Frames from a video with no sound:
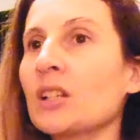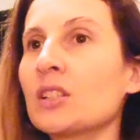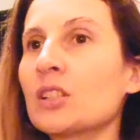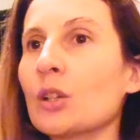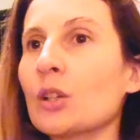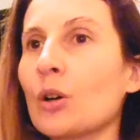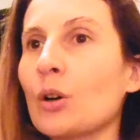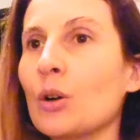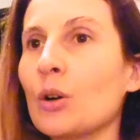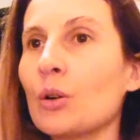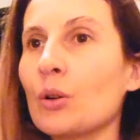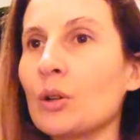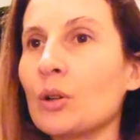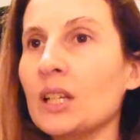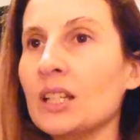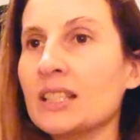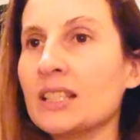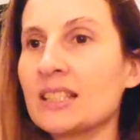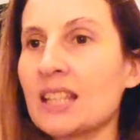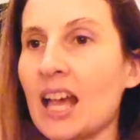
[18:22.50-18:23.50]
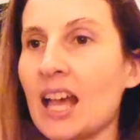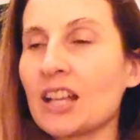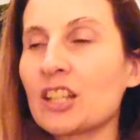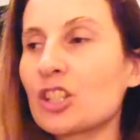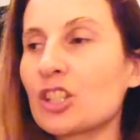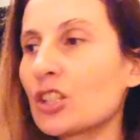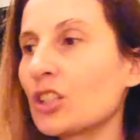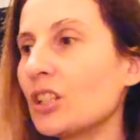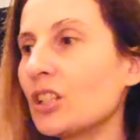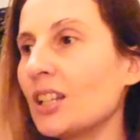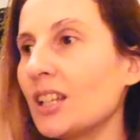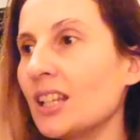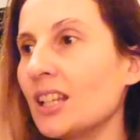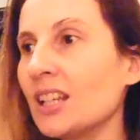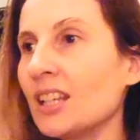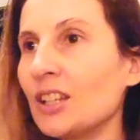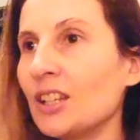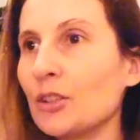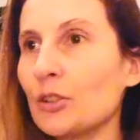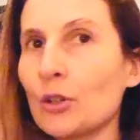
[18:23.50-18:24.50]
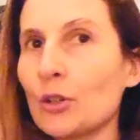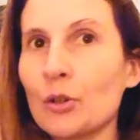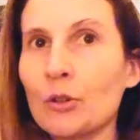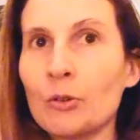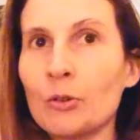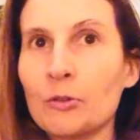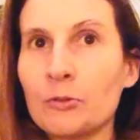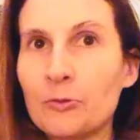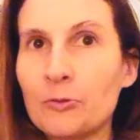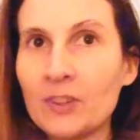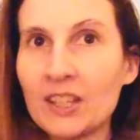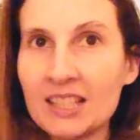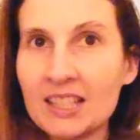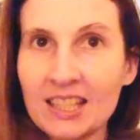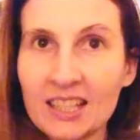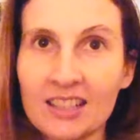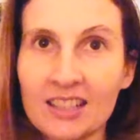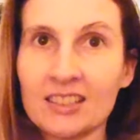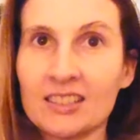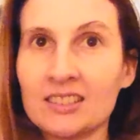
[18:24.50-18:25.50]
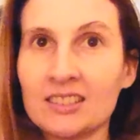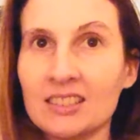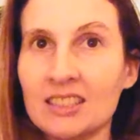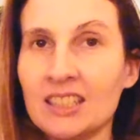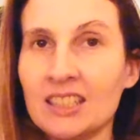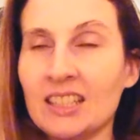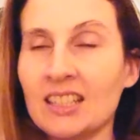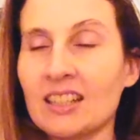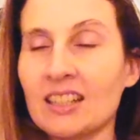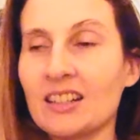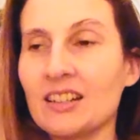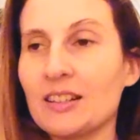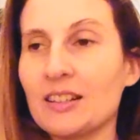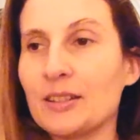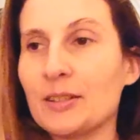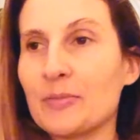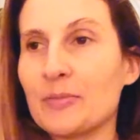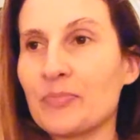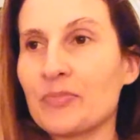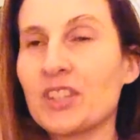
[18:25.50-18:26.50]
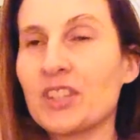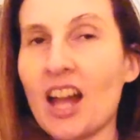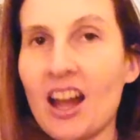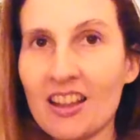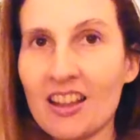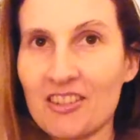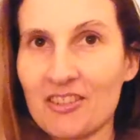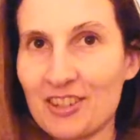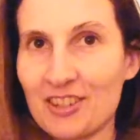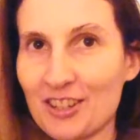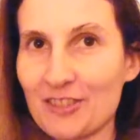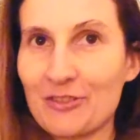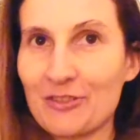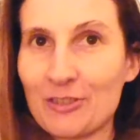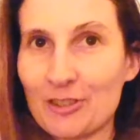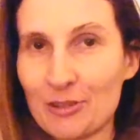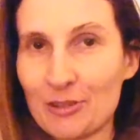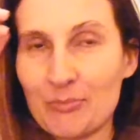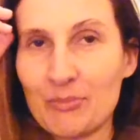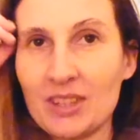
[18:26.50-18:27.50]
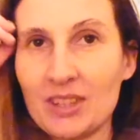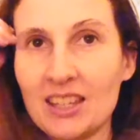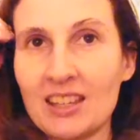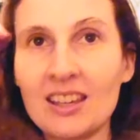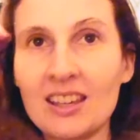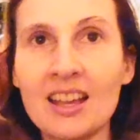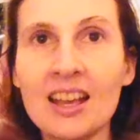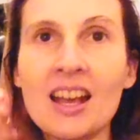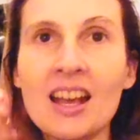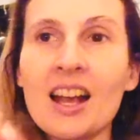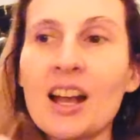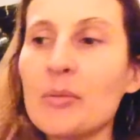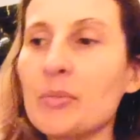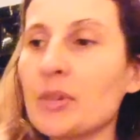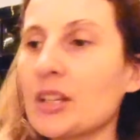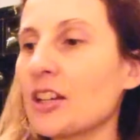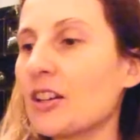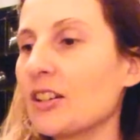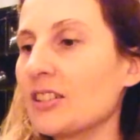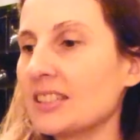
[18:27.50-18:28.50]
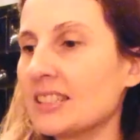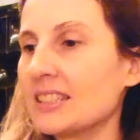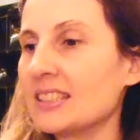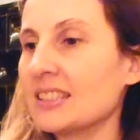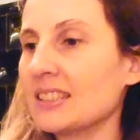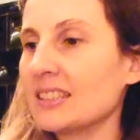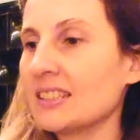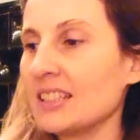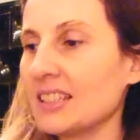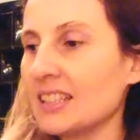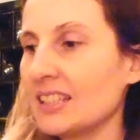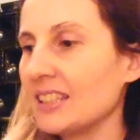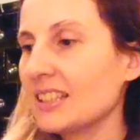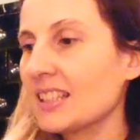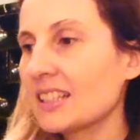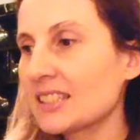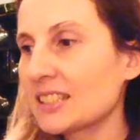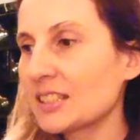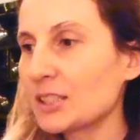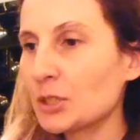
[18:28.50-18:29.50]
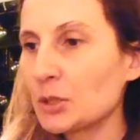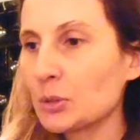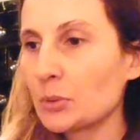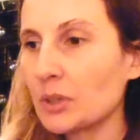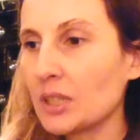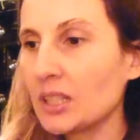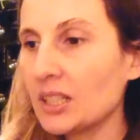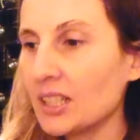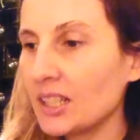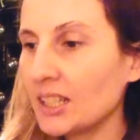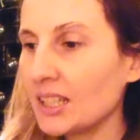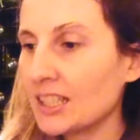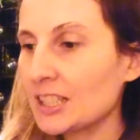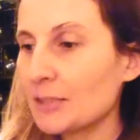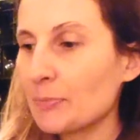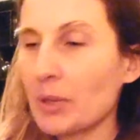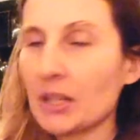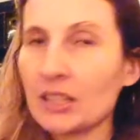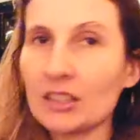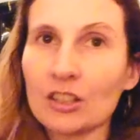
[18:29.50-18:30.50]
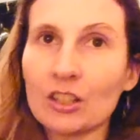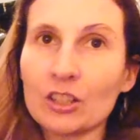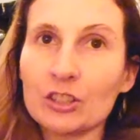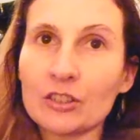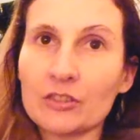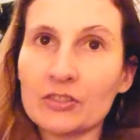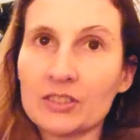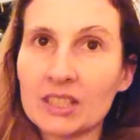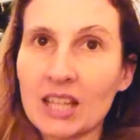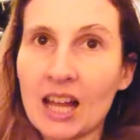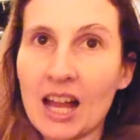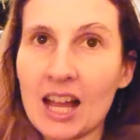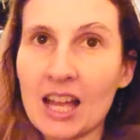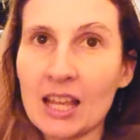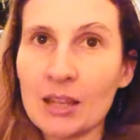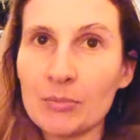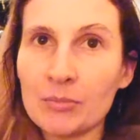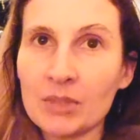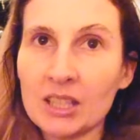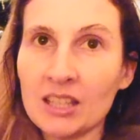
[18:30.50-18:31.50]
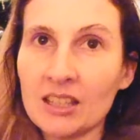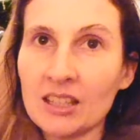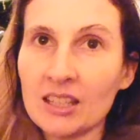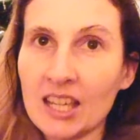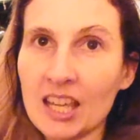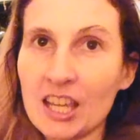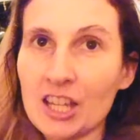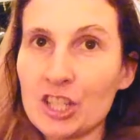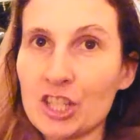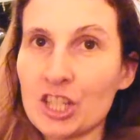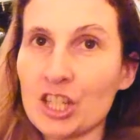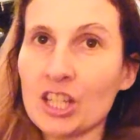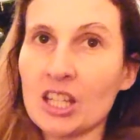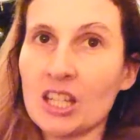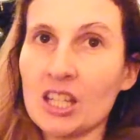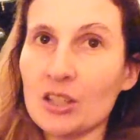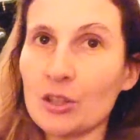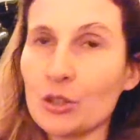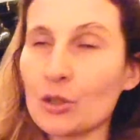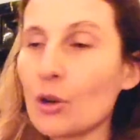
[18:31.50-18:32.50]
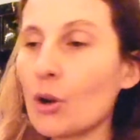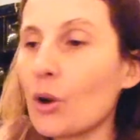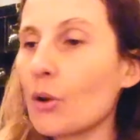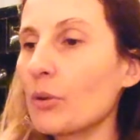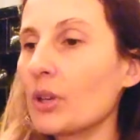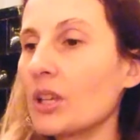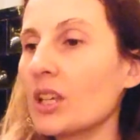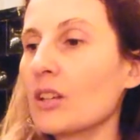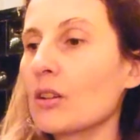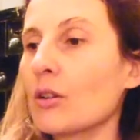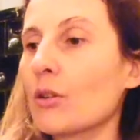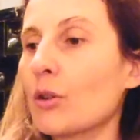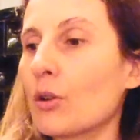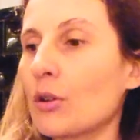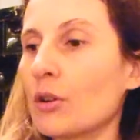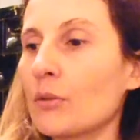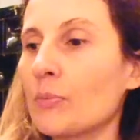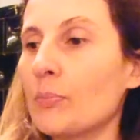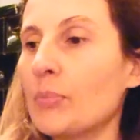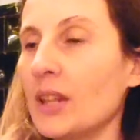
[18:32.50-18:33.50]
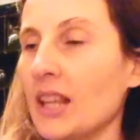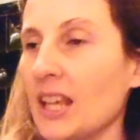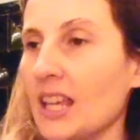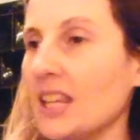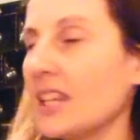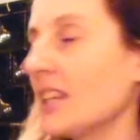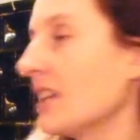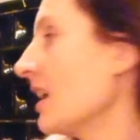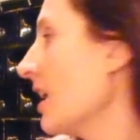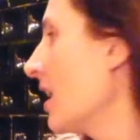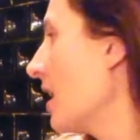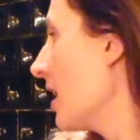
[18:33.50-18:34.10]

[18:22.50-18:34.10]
So it's actually, you know, physically um, tiring for me, because uh, he doesn't really spend a lot of time engaging in drawing or playing.